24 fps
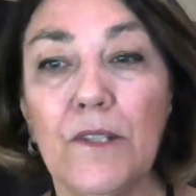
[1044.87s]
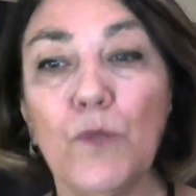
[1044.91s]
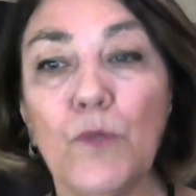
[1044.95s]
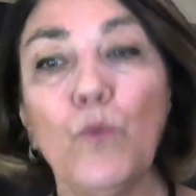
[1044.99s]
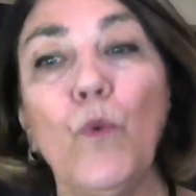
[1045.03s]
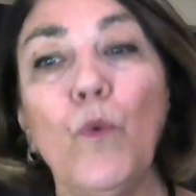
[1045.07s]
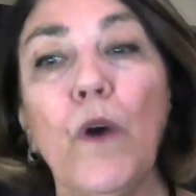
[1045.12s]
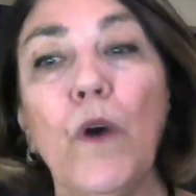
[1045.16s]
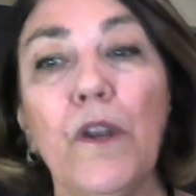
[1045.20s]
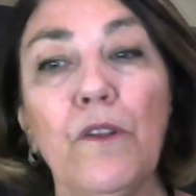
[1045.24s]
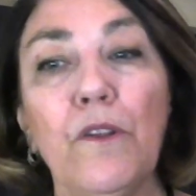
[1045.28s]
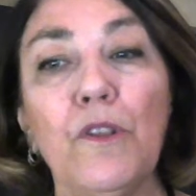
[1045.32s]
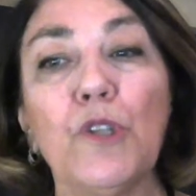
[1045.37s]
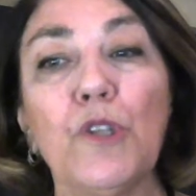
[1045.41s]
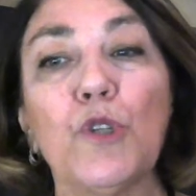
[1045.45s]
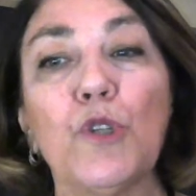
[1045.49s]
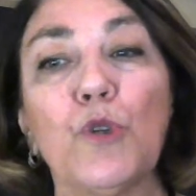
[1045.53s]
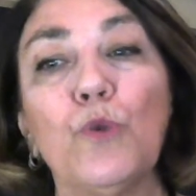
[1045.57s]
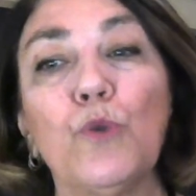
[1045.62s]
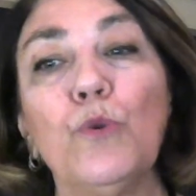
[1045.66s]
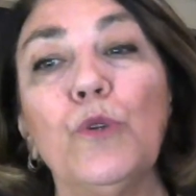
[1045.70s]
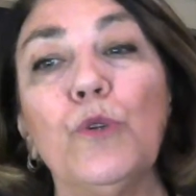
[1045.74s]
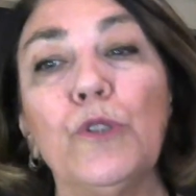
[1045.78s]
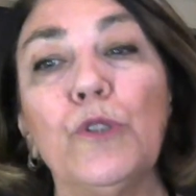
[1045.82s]
one of the
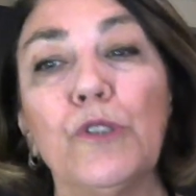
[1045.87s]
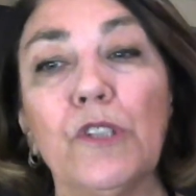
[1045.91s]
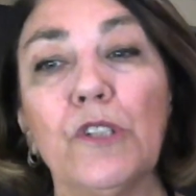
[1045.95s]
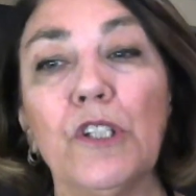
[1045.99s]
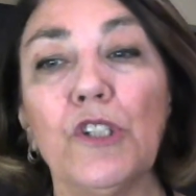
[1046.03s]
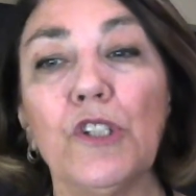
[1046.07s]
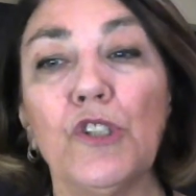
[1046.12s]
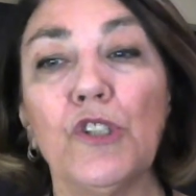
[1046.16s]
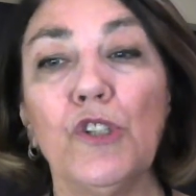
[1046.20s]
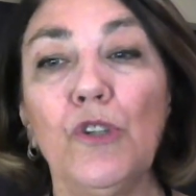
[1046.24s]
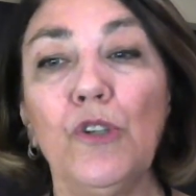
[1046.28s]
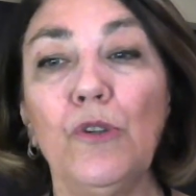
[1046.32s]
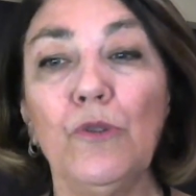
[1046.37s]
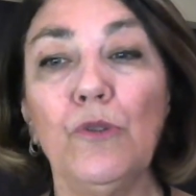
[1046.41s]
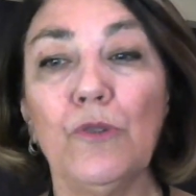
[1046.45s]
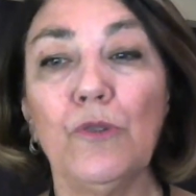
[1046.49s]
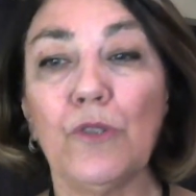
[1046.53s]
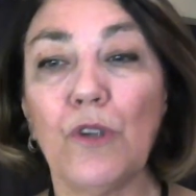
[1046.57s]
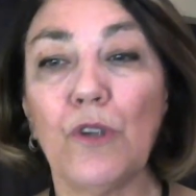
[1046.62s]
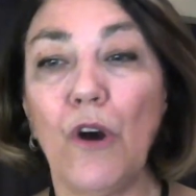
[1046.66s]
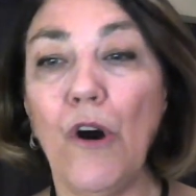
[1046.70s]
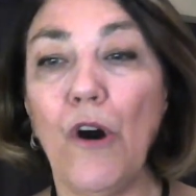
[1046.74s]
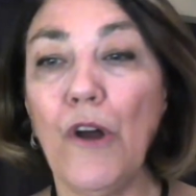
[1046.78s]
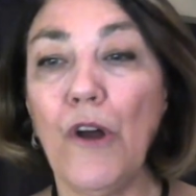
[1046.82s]
tools that's
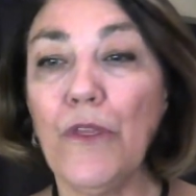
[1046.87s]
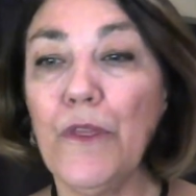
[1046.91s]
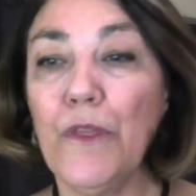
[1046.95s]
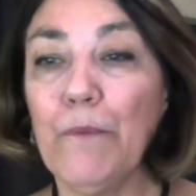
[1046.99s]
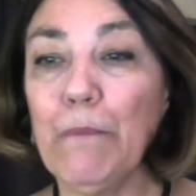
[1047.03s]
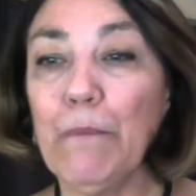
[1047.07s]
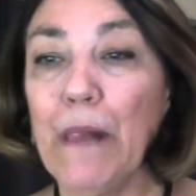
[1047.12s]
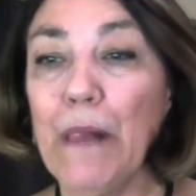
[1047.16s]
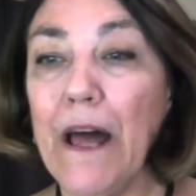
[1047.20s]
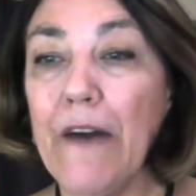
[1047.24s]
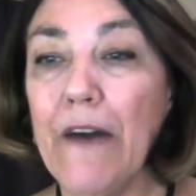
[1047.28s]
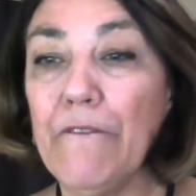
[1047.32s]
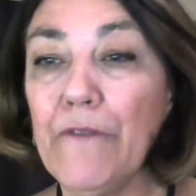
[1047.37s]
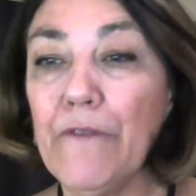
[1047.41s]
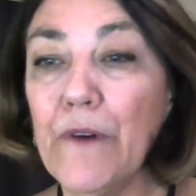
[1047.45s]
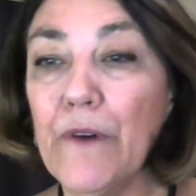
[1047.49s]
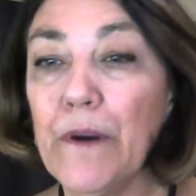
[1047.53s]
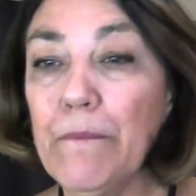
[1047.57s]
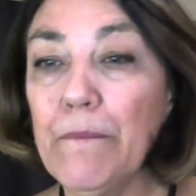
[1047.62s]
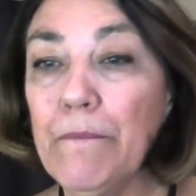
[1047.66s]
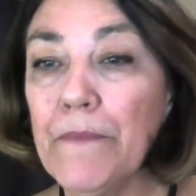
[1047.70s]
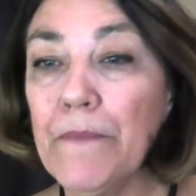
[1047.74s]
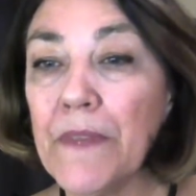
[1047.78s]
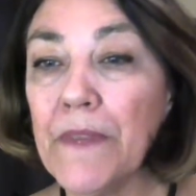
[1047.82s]
used on the
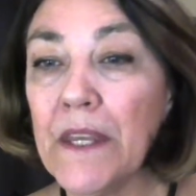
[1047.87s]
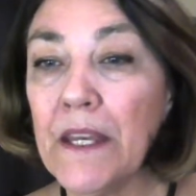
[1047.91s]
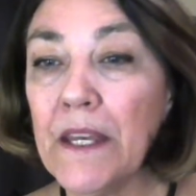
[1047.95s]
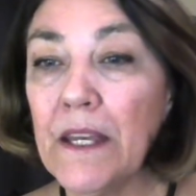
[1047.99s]
platform.